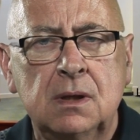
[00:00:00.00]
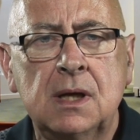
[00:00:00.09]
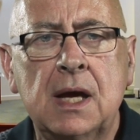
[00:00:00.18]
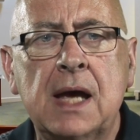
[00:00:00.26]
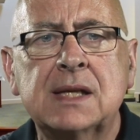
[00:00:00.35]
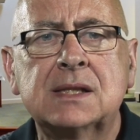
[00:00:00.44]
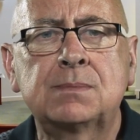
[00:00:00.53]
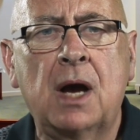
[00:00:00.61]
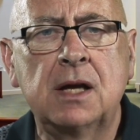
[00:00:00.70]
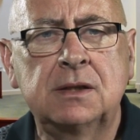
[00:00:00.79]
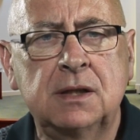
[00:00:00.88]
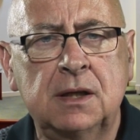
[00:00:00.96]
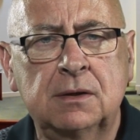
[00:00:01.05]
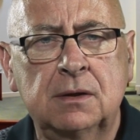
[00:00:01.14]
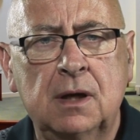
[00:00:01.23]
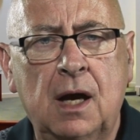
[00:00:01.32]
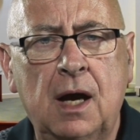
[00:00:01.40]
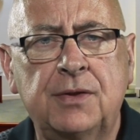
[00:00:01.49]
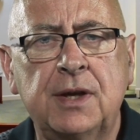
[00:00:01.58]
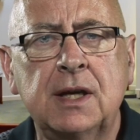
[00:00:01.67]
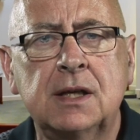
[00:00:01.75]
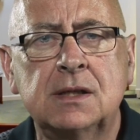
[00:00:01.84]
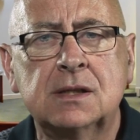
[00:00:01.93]
"Yes, my dear, I
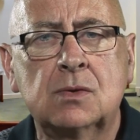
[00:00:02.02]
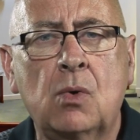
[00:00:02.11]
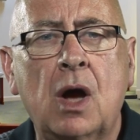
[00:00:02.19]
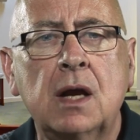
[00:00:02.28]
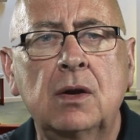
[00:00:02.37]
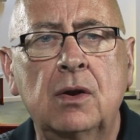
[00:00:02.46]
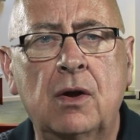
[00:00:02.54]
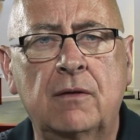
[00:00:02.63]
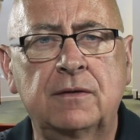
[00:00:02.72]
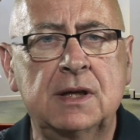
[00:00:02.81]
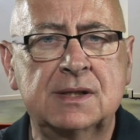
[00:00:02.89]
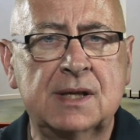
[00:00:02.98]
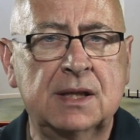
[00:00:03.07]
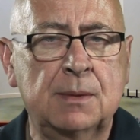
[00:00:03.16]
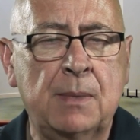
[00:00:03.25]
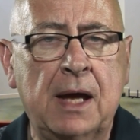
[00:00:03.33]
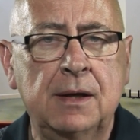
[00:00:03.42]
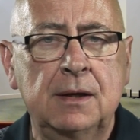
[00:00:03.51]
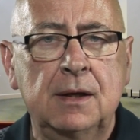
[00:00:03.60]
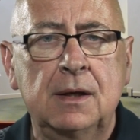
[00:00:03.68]
think it is quite lovely," said the man.